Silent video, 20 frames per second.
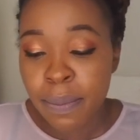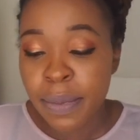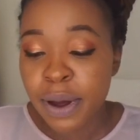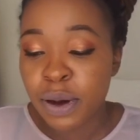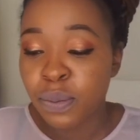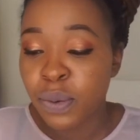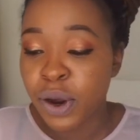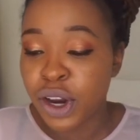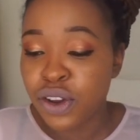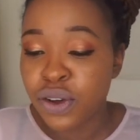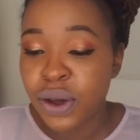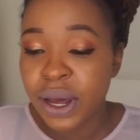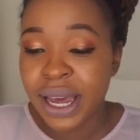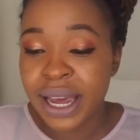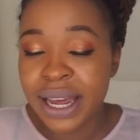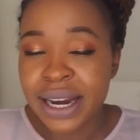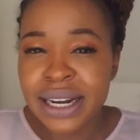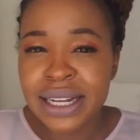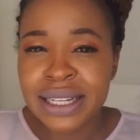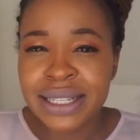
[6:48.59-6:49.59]
But when your
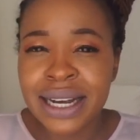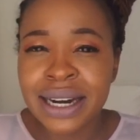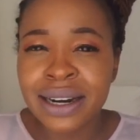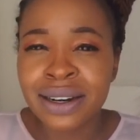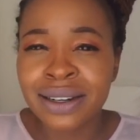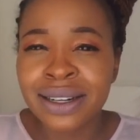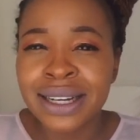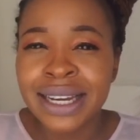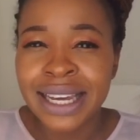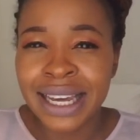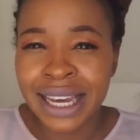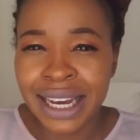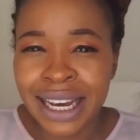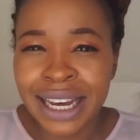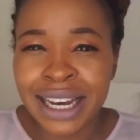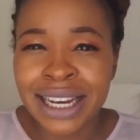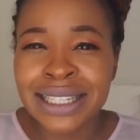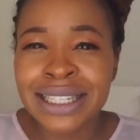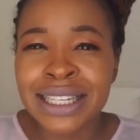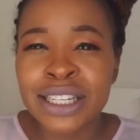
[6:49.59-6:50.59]
hair needs a little
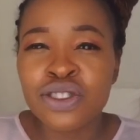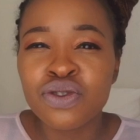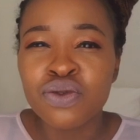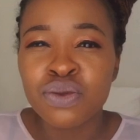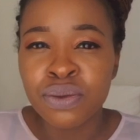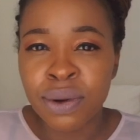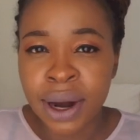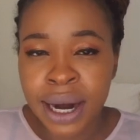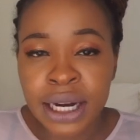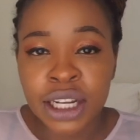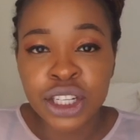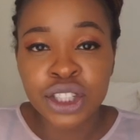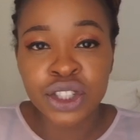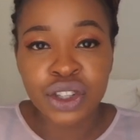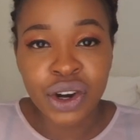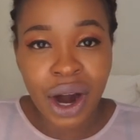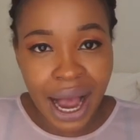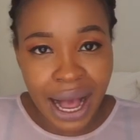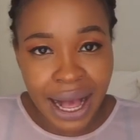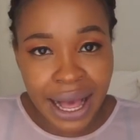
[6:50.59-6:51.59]
kick because it's really
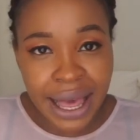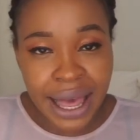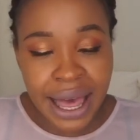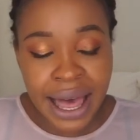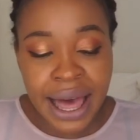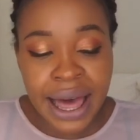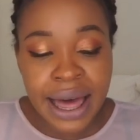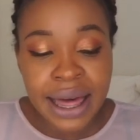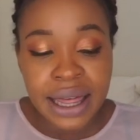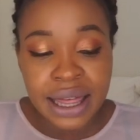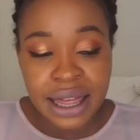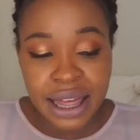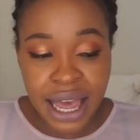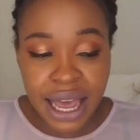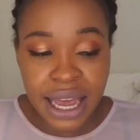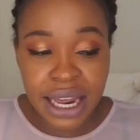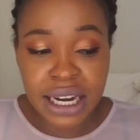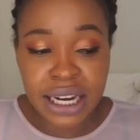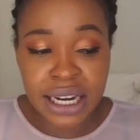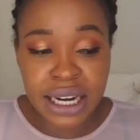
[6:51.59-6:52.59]
dry,
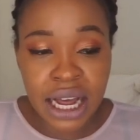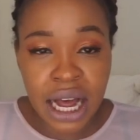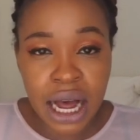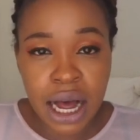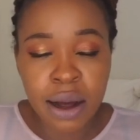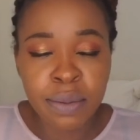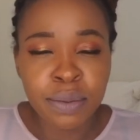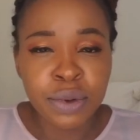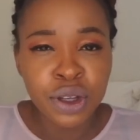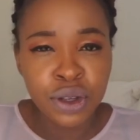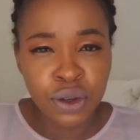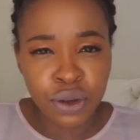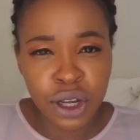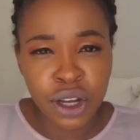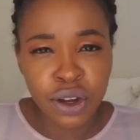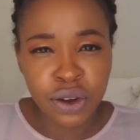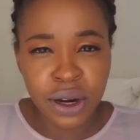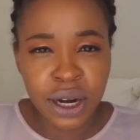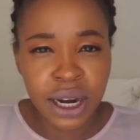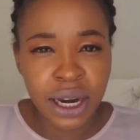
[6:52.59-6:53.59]
then you can
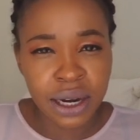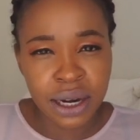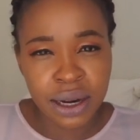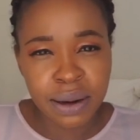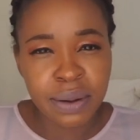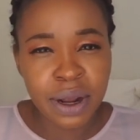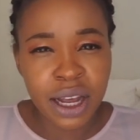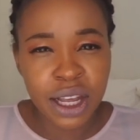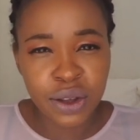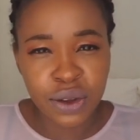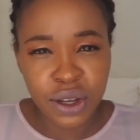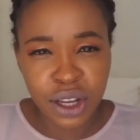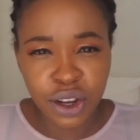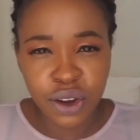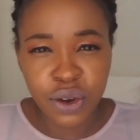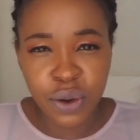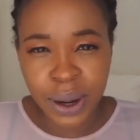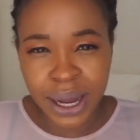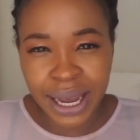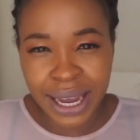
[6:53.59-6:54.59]
go
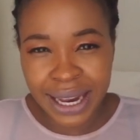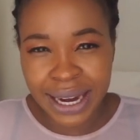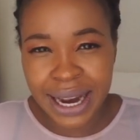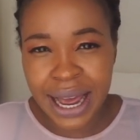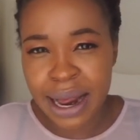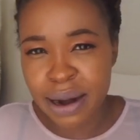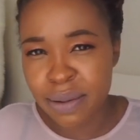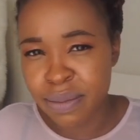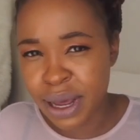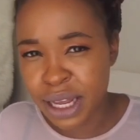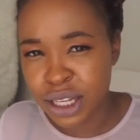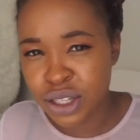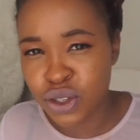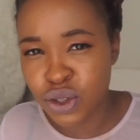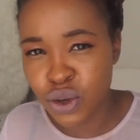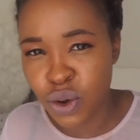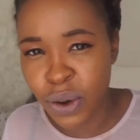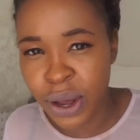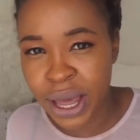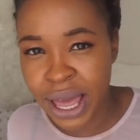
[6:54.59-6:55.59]
ahead and base
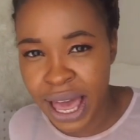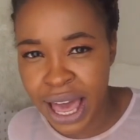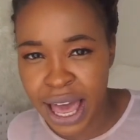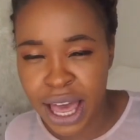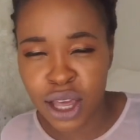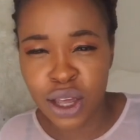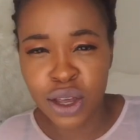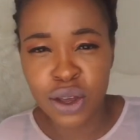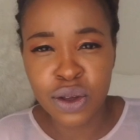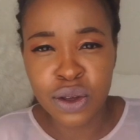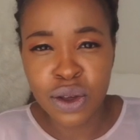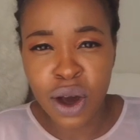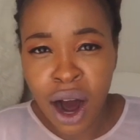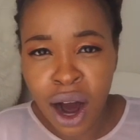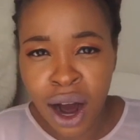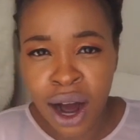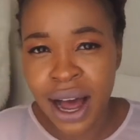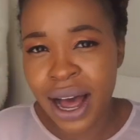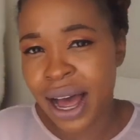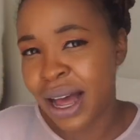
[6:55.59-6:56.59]
your hair.
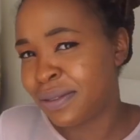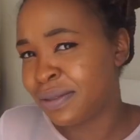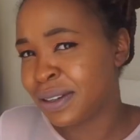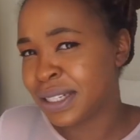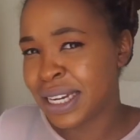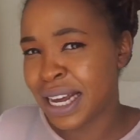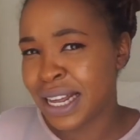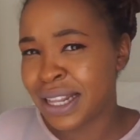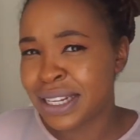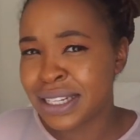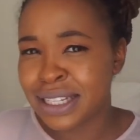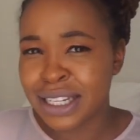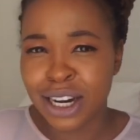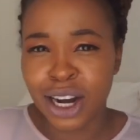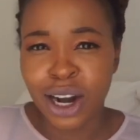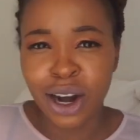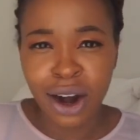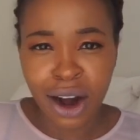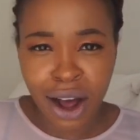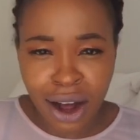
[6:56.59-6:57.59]
I haven't done this in a
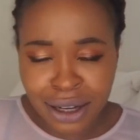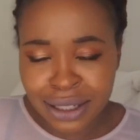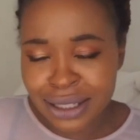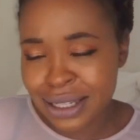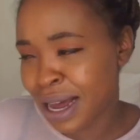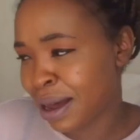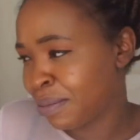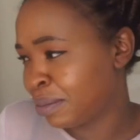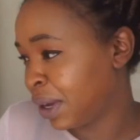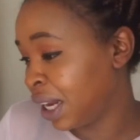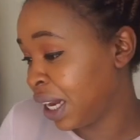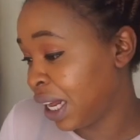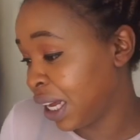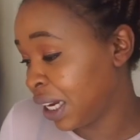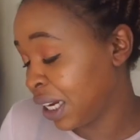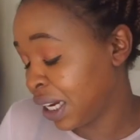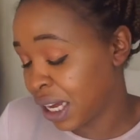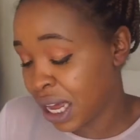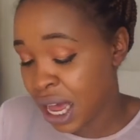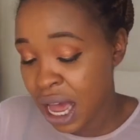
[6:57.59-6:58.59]
long time,
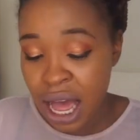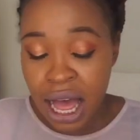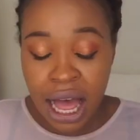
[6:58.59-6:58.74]
clearly.